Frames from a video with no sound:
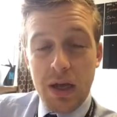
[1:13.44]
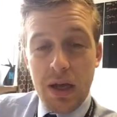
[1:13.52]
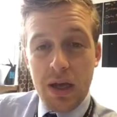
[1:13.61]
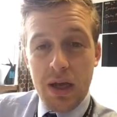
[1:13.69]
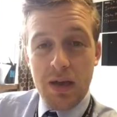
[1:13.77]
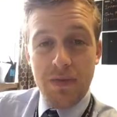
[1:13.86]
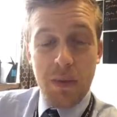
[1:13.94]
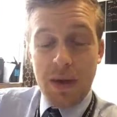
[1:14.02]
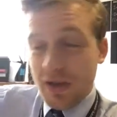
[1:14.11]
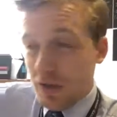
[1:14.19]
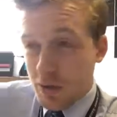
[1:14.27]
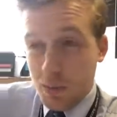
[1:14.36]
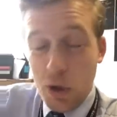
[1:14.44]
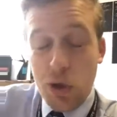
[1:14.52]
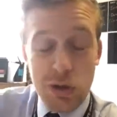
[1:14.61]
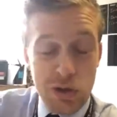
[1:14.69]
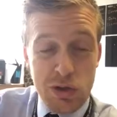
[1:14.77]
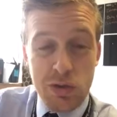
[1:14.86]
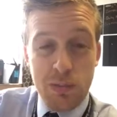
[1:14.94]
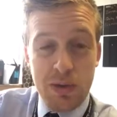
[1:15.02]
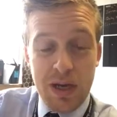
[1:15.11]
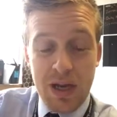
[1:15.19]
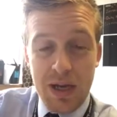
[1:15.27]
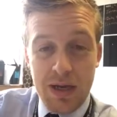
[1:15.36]
Uh, and if you went and spoke to
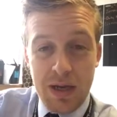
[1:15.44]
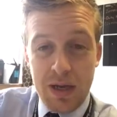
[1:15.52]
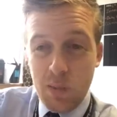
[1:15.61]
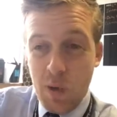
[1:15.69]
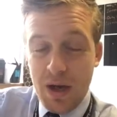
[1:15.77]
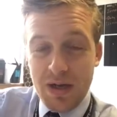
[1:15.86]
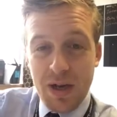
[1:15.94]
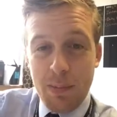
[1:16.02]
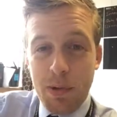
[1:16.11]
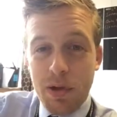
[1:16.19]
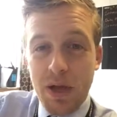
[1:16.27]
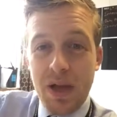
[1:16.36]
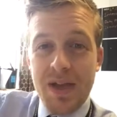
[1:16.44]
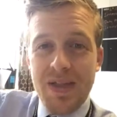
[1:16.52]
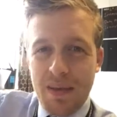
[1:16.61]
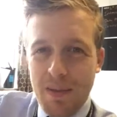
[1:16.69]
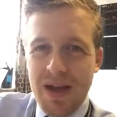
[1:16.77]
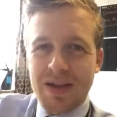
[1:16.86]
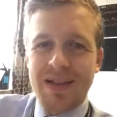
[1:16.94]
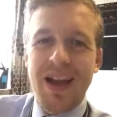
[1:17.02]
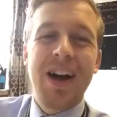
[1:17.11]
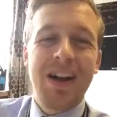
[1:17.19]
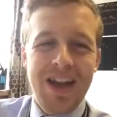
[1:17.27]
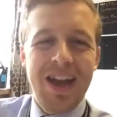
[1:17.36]
somebody in, in Whitechapel, they might
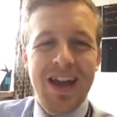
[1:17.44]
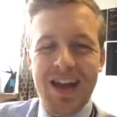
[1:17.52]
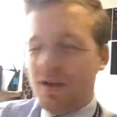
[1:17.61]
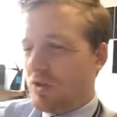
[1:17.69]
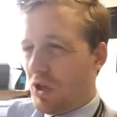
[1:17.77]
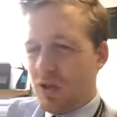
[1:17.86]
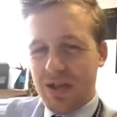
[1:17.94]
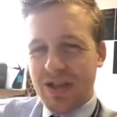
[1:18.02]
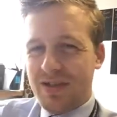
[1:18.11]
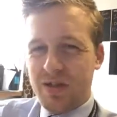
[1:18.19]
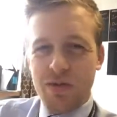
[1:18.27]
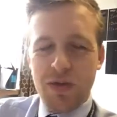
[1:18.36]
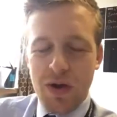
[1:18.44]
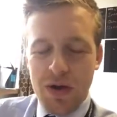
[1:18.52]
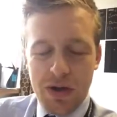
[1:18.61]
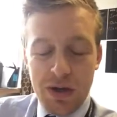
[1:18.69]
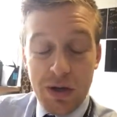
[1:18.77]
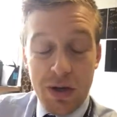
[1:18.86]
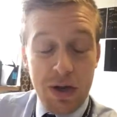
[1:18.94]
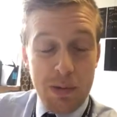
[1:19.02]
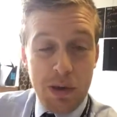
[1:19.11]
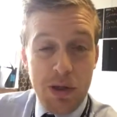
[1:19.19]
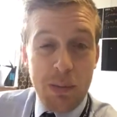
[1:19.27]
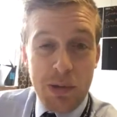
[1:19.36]
say, oh, yeah, yeah, there's loads of this stuff going on,
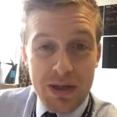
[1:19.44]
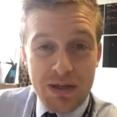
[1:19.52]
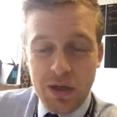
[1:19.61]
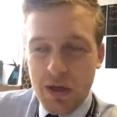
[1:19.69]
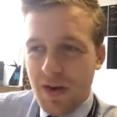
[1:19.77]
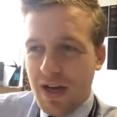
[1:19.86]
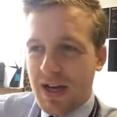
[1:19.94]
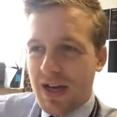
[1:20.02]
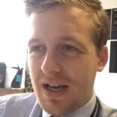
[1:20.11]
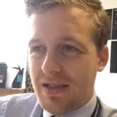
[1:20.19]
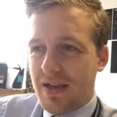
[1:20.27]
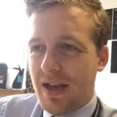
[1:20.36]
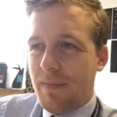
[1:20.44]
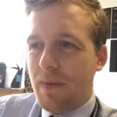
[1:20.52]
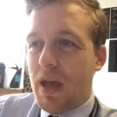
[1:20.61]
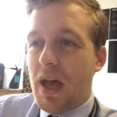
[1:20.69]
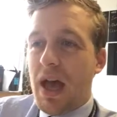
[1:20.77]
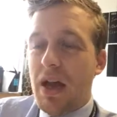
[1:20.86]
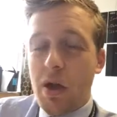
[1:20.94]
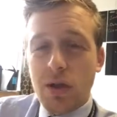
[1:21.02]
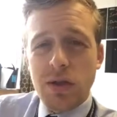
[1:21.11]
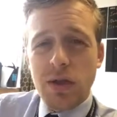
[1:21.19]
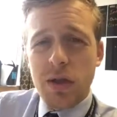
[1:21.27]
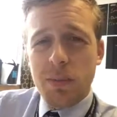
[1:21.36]
but the police don't recognise it. And
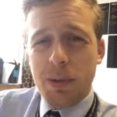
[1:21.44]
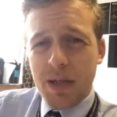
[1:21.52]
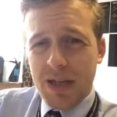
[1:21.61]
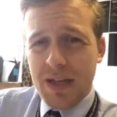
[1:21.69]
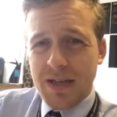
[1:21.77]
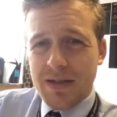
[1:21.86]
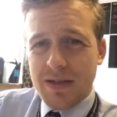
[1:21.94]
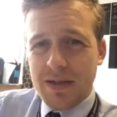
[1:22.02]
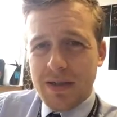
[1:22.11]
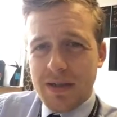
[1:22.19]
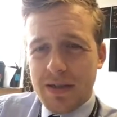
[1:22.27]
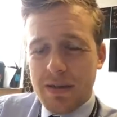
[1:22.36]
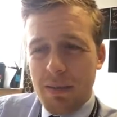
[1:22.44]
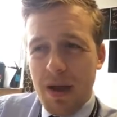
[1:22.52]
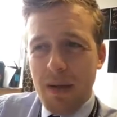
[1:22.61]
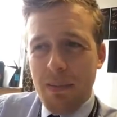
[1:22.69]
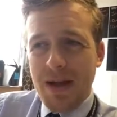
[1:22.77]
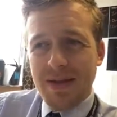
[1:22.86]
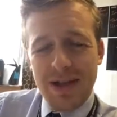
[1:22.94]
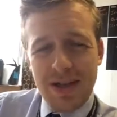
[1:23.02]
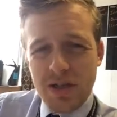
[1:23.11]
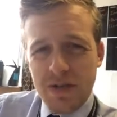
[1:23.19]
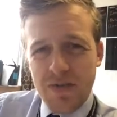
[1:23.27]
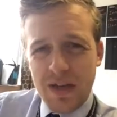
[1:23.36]
also, the police might
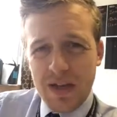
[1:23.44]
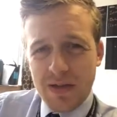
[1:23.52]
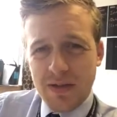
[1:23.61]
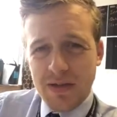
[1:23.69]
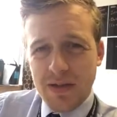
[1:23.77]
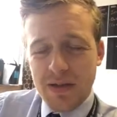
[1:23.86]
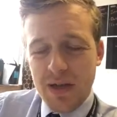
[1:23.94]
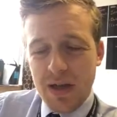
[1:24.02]
massage the figures.